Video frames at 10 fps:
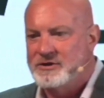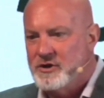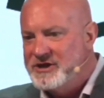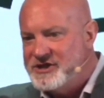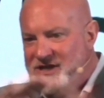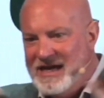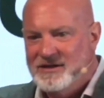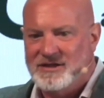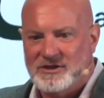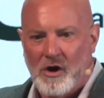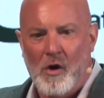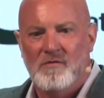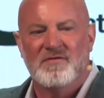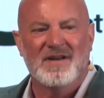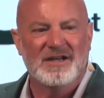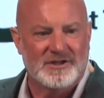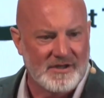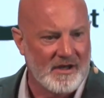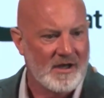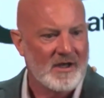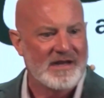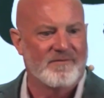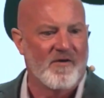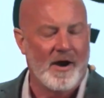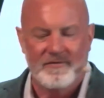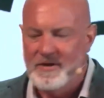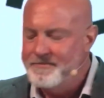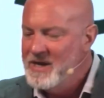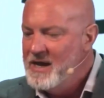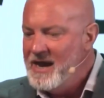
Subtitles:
So he sees this whole vista in front of him,